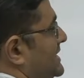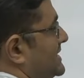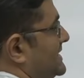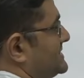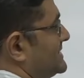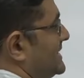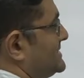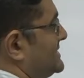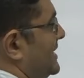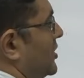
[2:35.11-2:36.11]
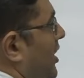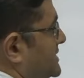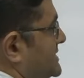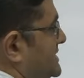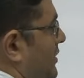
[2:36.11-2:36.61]
Discuss the
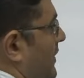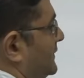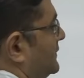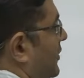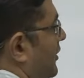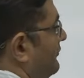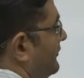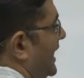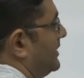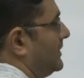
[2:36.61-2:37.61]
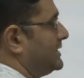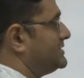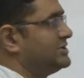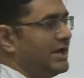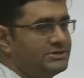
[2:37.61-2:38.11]
consequence of climate
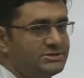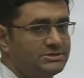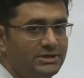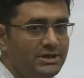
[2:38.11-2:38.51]
change.